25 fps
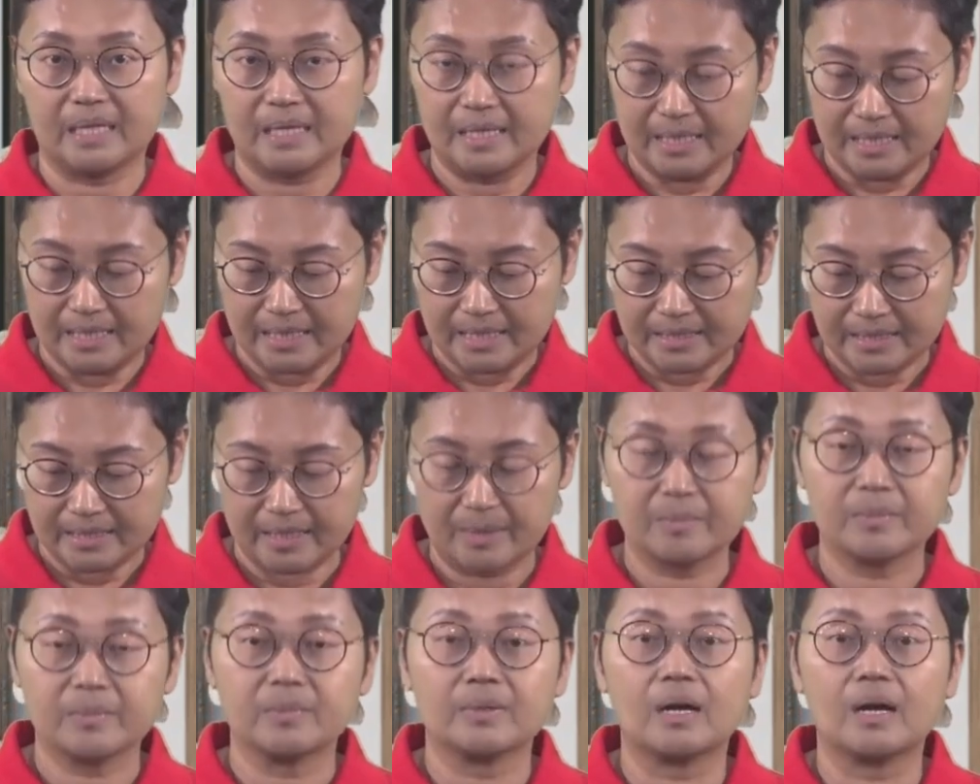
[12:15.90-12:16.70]

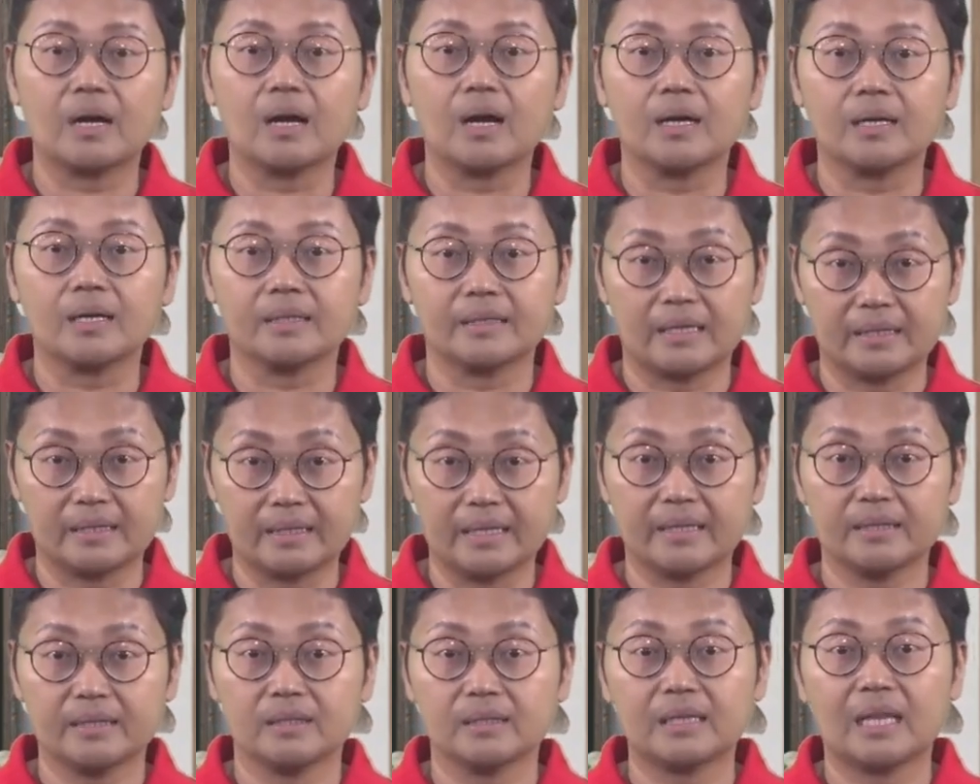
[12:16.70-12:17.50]
Same, and
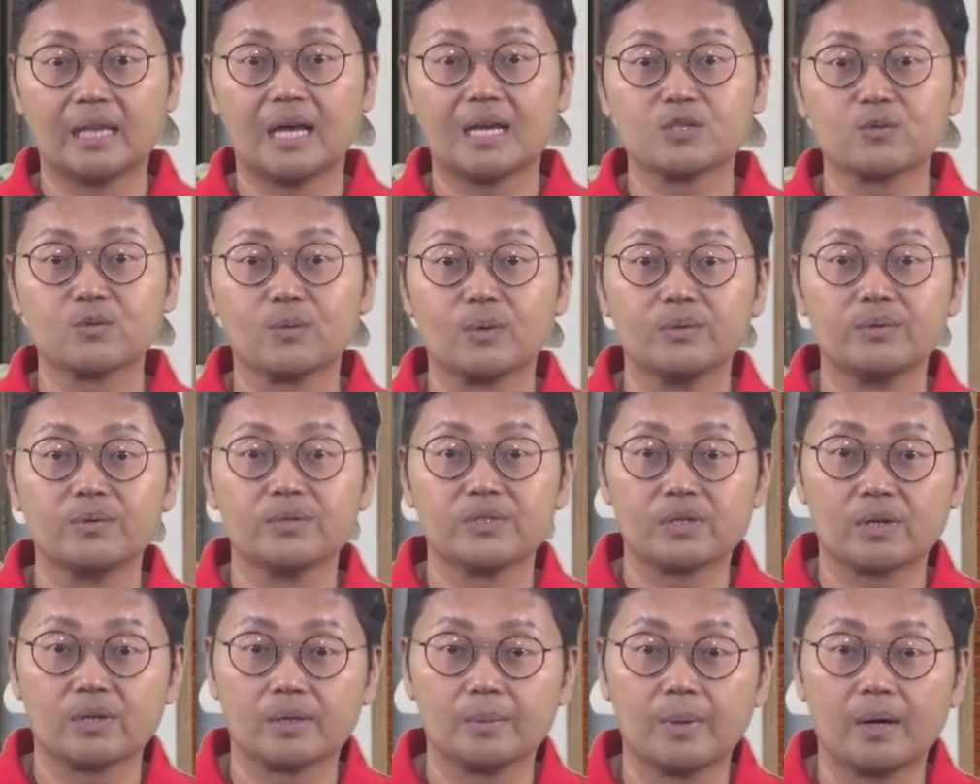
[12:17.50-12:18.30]
then the last one we
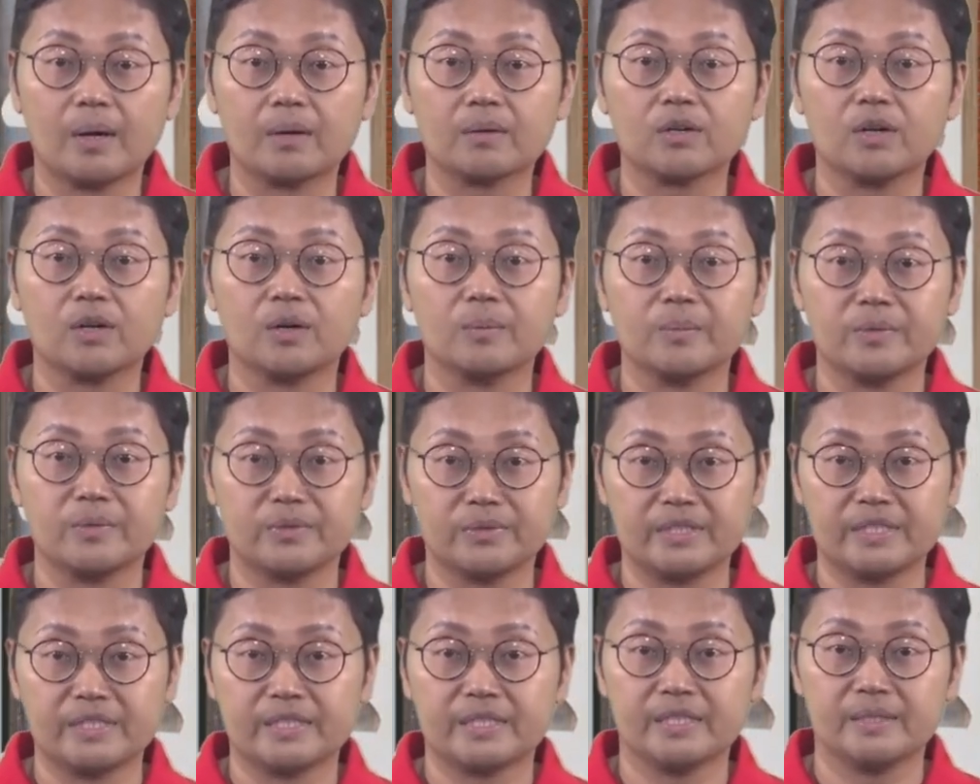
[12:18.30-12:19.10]
talk about
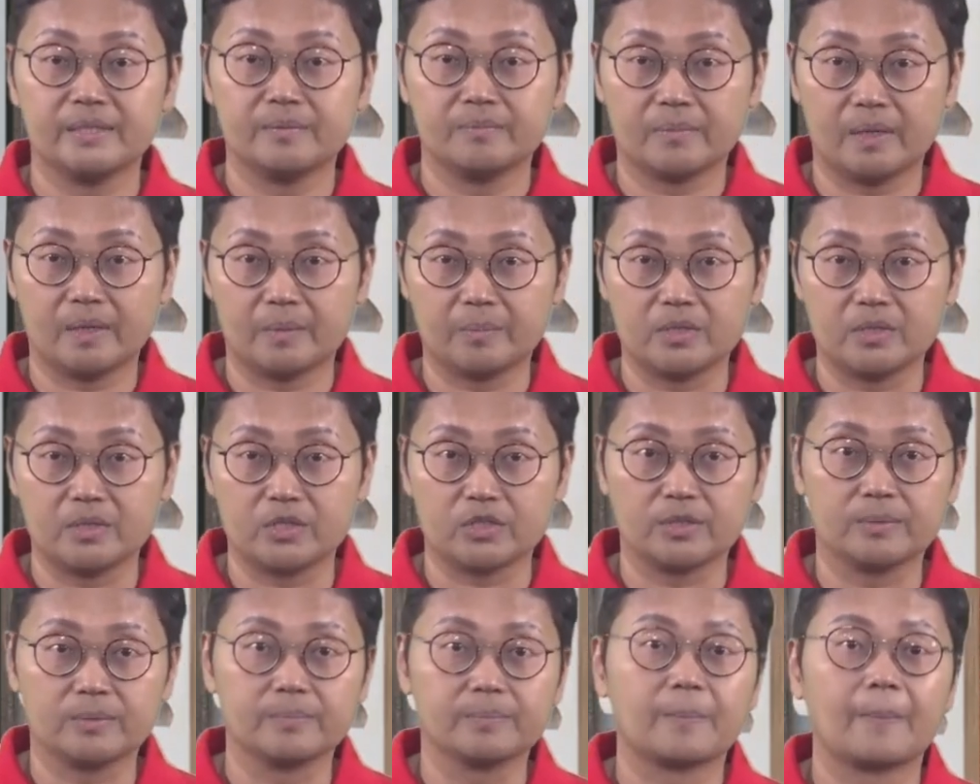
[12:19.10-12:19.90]
community
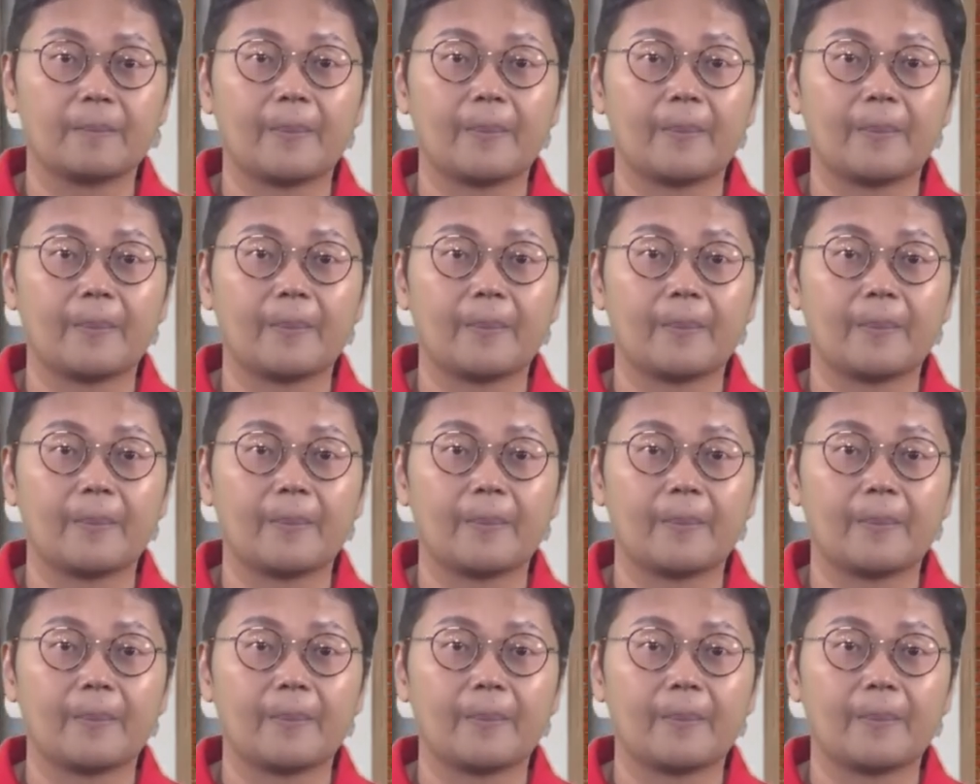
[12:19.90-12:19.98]
membership.